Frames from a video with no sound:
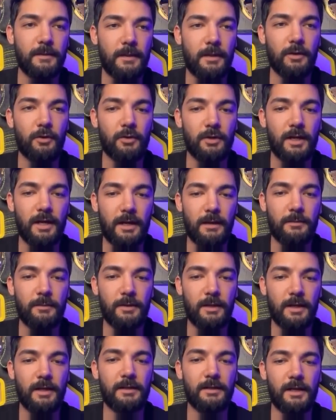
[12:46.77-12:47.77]
You came,
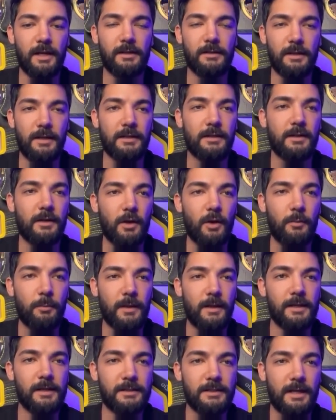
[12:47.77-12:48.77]
clicked like this,
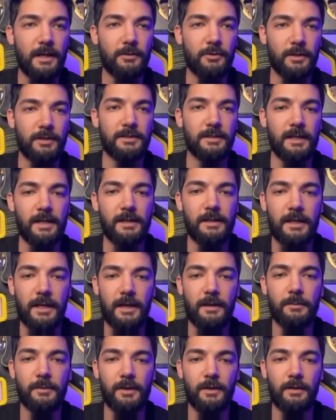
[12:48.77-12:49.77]
copied its address, and
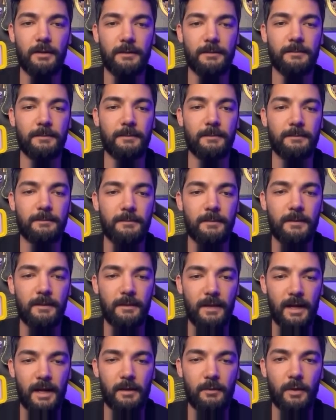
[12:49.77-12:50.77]
came here.
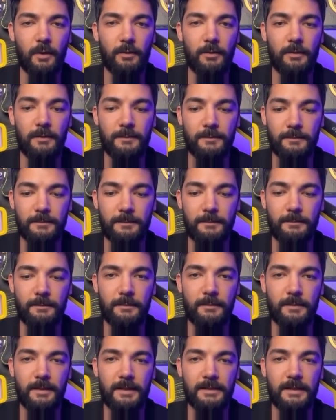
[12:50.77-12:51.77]
I wrote
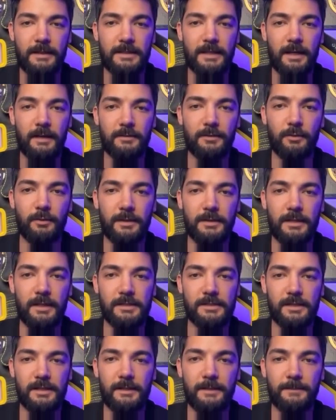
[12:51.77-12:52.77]
this instead of U S D
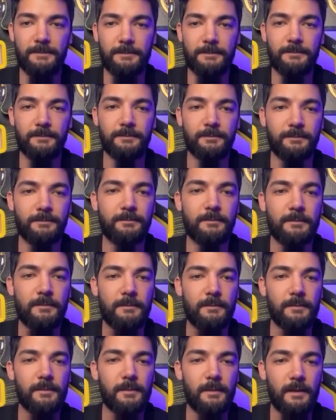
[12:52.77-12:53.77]
C.
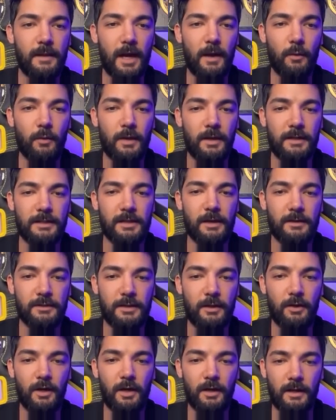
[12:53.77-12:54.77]
I want to sell
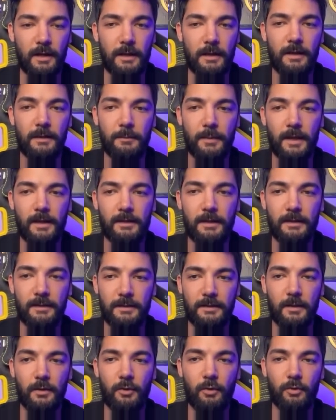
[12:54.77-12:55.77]
Solana and buy
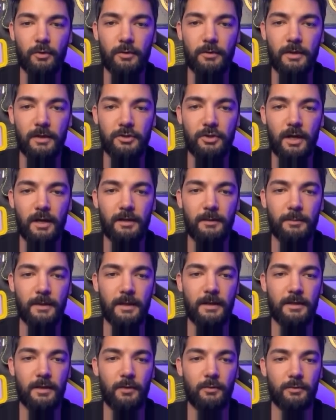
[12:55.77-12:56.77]
this. Look, the chart
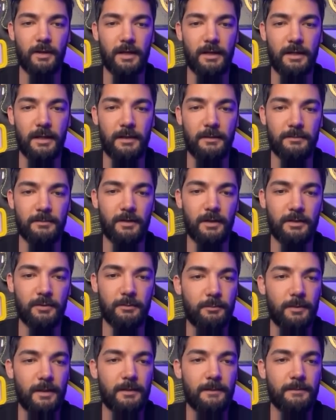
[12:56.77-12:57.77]
appeared directly in front
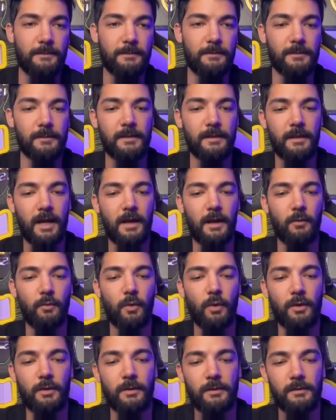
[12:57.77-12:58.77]
of me. I
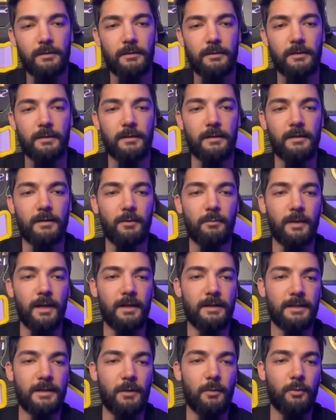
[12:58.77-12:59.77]
want to
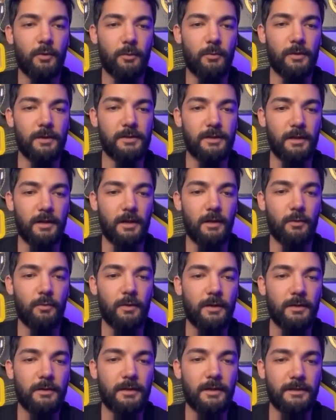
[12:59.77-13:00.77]
buy zero point one Solana
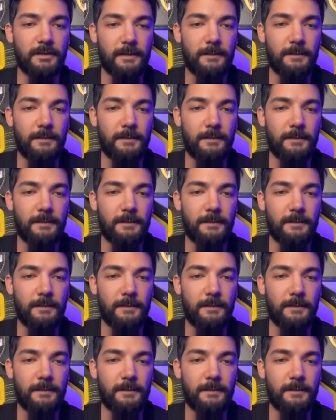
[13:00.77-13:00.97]
worth of this.